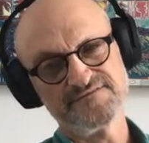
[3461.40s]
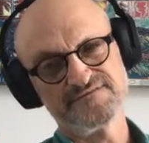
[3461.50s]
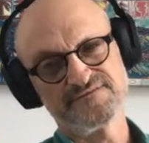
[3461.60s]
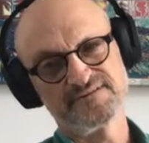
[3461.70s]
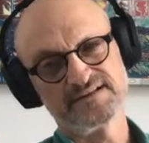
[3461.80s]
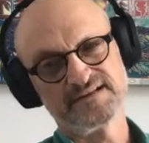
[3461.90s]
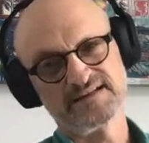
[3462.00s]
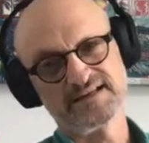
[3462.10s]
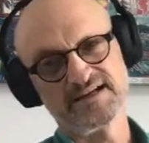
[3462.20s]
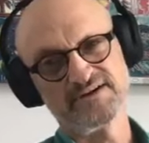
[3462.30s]
if
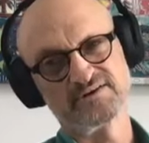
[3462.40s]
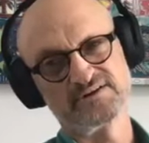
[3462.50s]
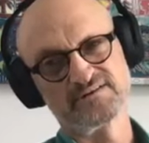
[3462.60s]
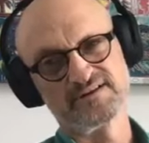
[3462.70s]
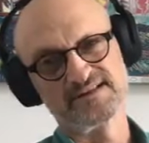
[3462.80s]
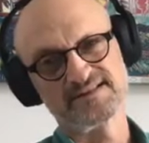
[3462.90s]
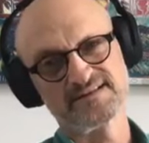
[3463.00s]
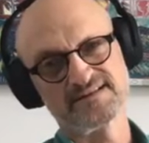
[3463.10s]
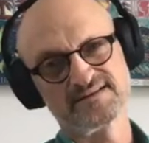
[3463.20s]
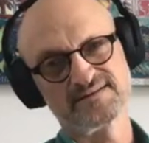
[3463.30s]
hearing all of
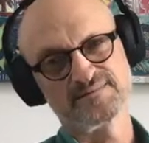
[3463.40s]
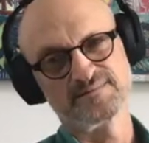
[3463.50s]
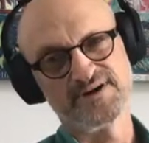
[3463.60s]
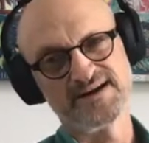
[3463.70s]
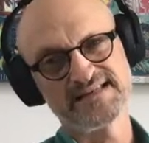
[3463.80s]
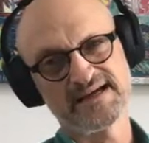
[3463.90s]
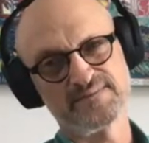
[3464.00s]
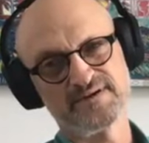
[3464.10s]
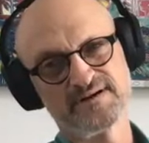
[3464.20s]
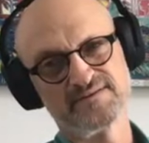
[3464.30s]
this
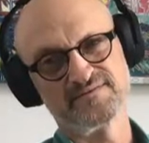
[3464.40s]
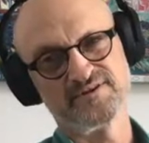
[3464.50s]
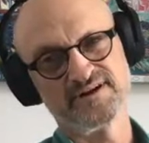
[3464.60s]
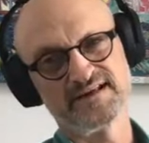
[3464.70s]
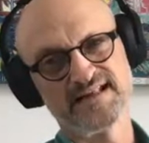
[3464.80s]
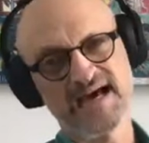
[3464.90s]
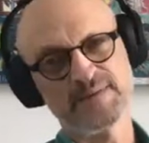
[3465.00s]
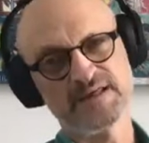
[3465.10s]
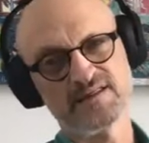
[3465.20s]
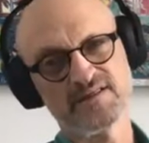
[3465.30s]
brings up a very
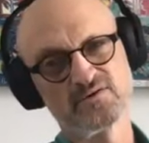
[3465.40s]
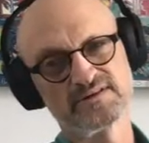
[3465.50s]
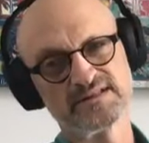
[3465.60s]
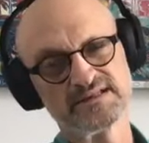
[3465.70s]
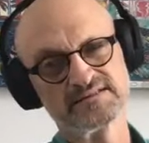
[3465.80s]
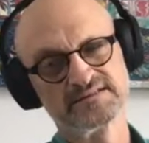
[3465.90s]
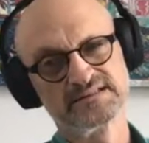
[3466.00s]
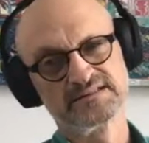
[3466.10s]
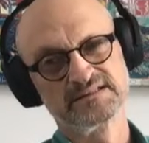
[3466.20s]
alarming thought that